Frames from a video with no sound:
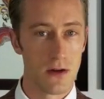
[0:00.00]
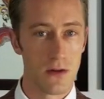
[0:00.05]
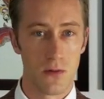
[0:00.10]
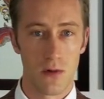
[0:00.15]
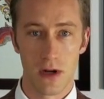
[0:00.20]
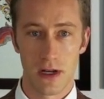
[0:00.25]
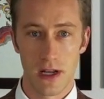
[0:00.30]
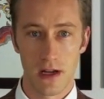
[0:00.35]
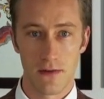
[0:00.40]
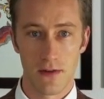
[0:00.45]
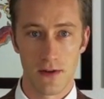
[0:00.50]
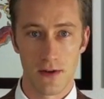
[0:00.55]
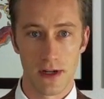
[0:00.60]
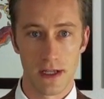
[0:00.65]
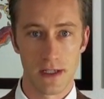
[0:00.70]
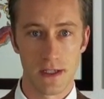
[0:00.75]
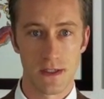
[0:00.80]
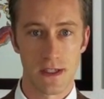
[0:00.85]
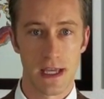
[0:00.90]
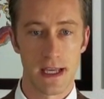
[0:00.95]
whatever,
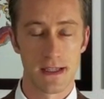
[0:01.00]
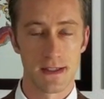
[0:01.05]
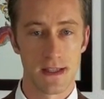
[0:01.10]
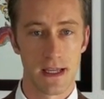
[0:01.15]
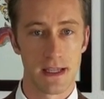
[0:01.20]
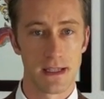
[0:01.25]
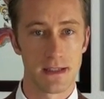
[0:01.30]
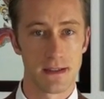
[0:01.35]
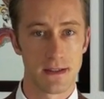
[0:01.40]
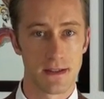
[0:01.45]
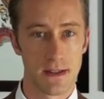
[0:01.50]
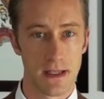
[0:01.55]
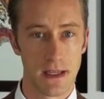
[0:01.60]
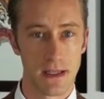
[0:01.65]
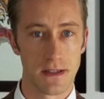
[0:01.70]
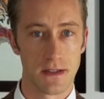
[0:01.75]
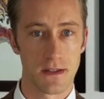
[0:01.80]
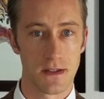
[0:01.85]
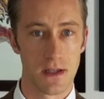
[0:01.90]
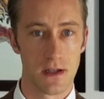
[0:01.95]
it just has that
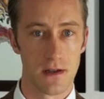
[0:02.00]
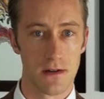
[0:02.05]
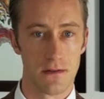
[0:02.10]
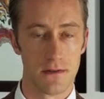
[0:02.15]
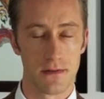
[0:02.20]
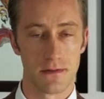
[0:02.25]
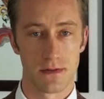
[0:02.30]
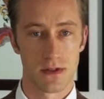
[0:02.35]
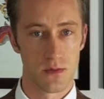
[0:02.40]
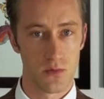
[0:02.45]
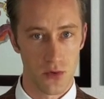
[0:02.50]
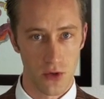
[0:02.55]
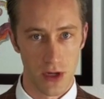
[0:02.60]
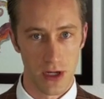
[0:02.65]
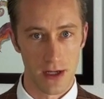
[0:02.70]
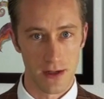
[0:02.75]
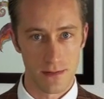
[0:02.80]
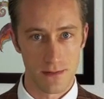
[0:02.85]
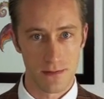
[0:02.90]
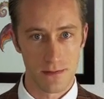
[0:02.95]
sense of
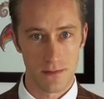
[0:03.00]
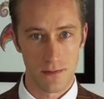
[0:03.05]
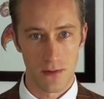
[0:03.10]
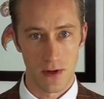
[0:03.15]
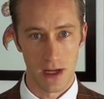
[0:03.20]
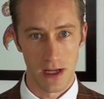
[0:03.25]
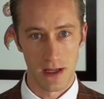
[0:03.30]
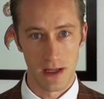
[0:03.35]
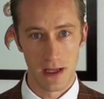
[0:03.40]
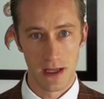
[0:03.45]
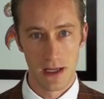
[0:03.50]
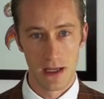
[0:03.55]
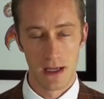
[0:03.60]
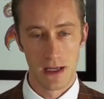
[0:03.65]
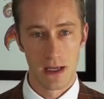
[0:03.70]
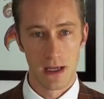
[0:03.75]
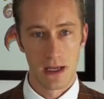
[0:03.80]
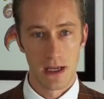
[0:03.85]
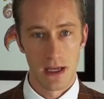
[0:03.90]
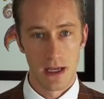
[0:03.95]
spring, right?
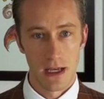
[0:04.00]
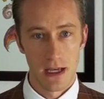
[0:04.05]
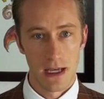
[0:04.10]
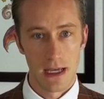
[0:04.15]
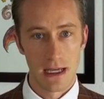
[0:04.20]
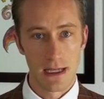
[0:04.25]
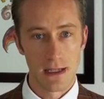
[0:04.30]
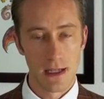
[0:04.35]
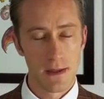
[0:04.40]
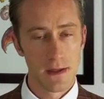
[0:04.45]
And